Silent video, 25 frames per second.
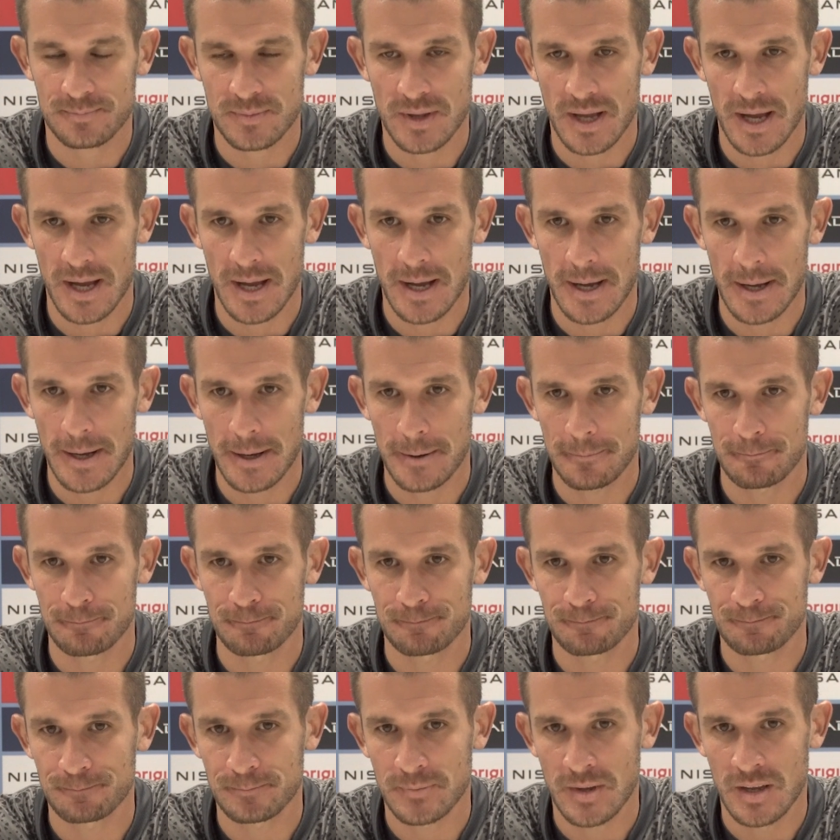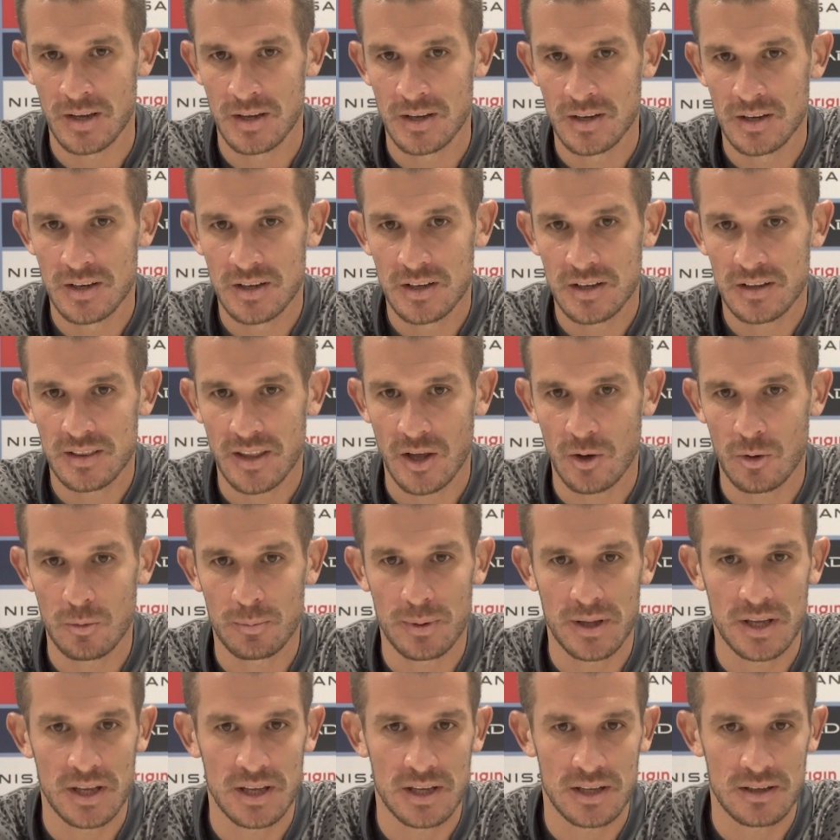They'll
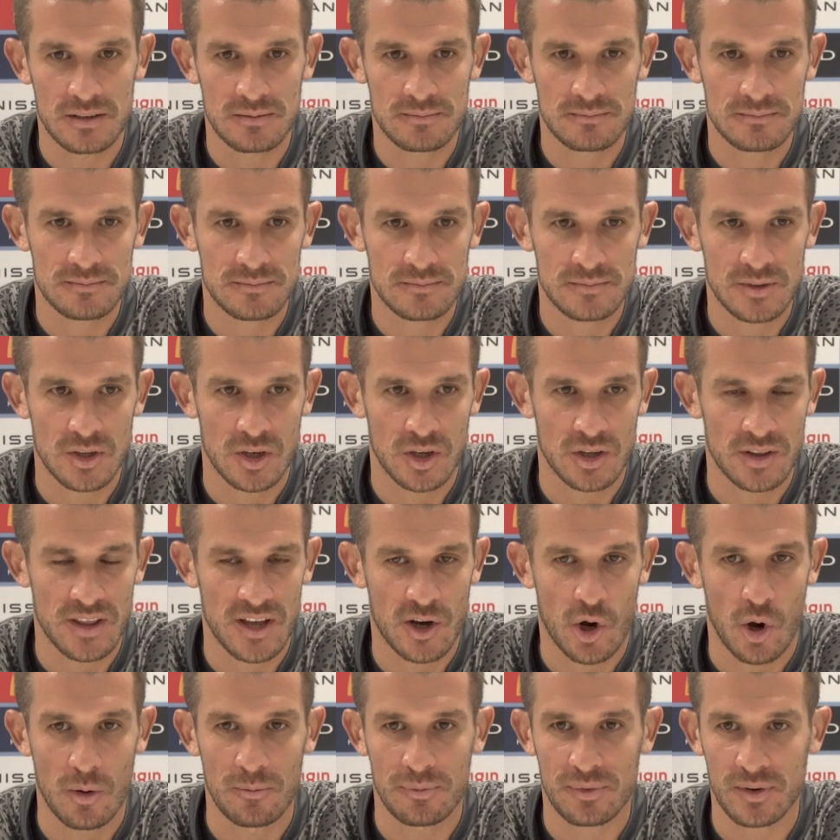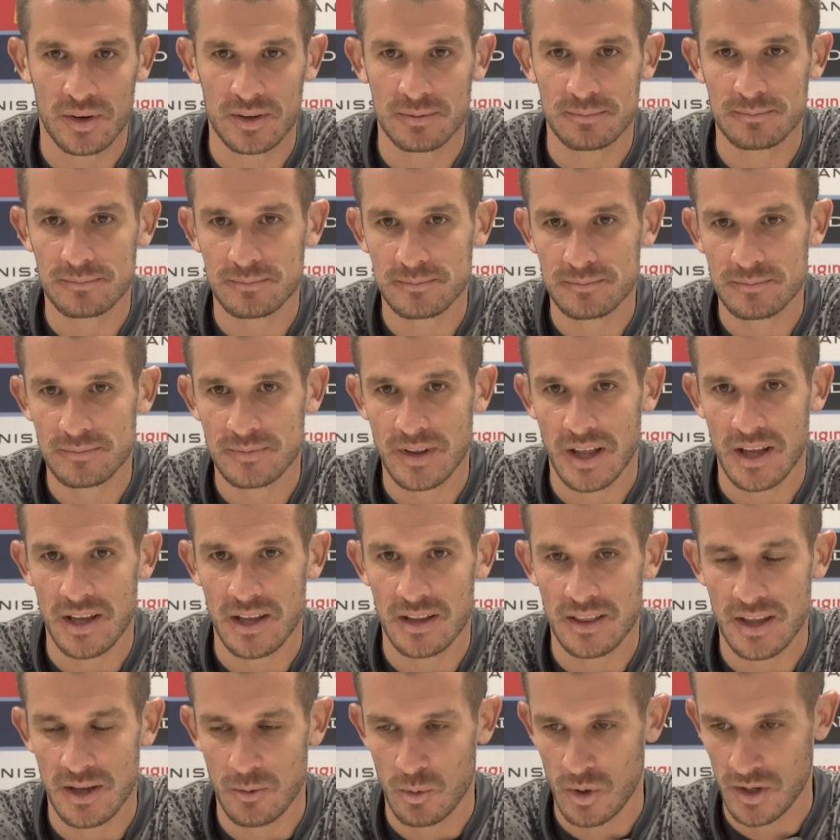be, they're confident.
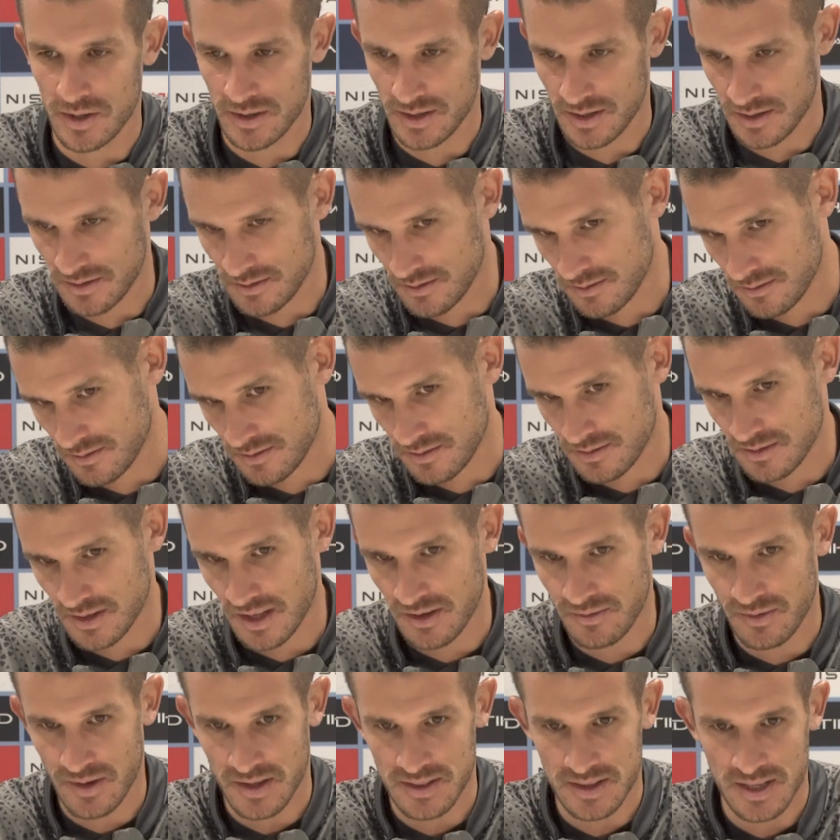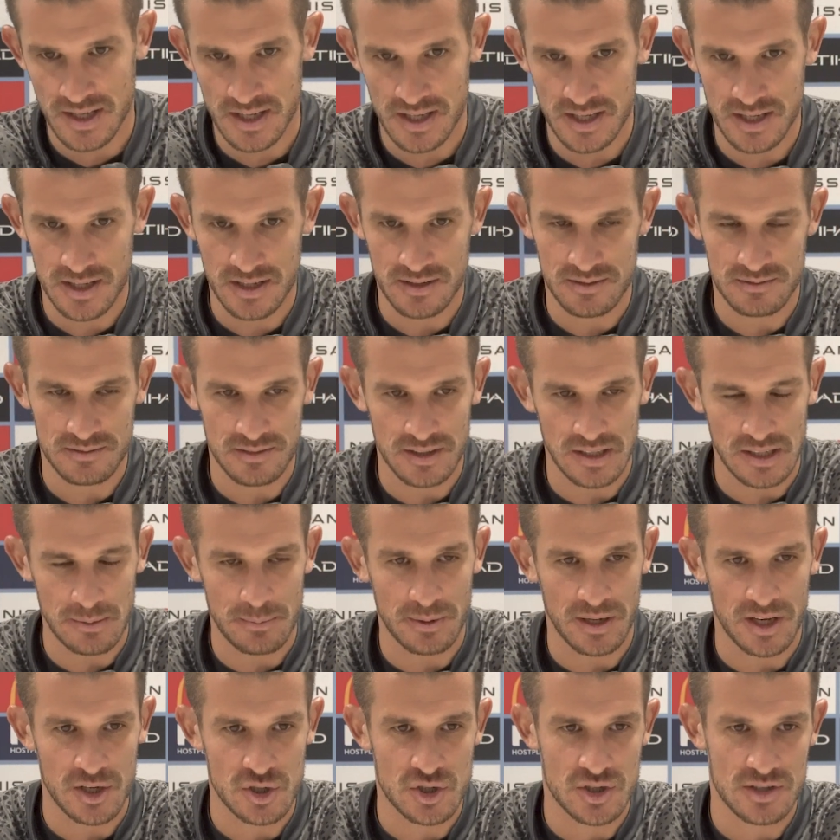They've had their
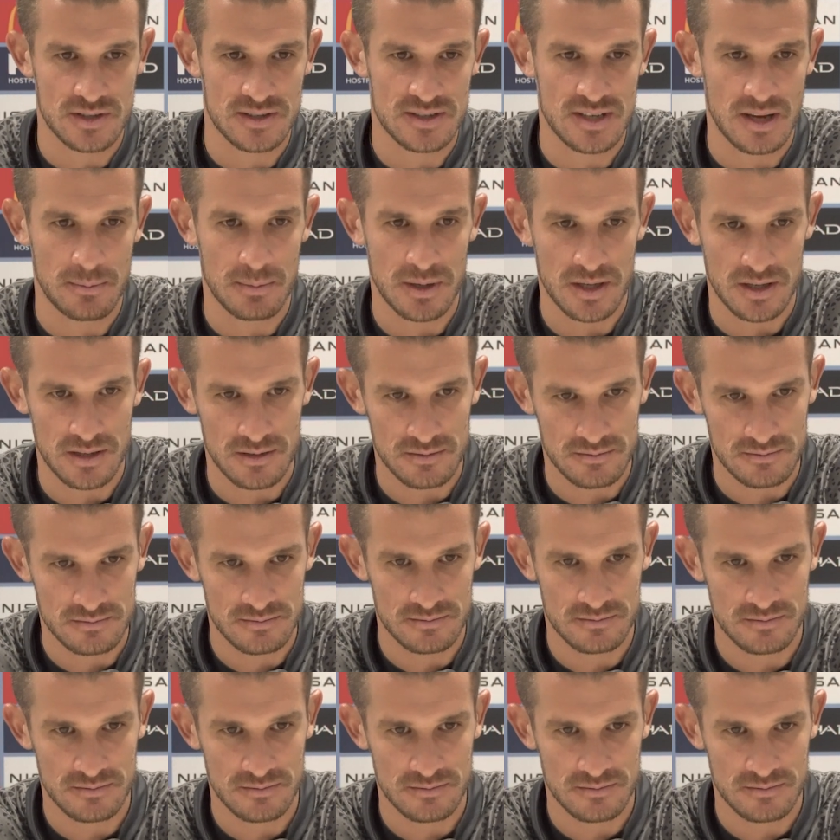elimination semi.